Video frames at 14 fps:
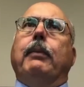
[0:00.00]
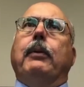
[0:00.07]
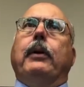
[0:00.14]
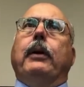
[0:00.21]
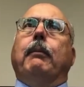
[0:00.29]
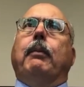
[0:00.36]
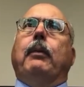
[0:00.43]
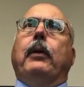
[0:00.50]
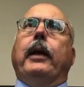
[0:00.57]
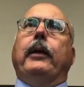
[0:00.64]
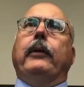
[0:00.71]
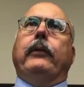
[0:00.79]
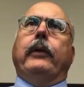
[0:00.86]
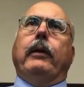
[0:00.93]
put it in
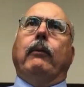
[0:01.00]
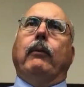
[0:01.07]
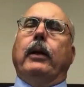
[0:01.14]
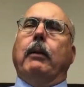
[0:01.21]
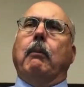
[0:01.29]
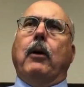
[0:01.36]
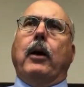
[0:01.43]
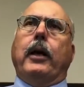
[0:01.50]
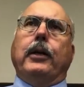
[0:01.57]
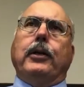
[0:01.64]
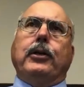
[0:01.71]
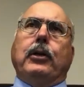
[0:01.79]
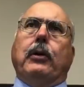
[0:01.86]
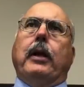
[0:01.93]
place, and then when the market
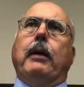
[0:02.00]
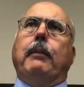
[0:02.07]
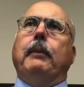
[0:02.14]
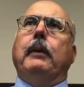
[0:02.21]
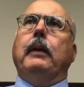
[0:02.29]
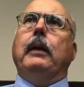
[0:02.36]
showed up,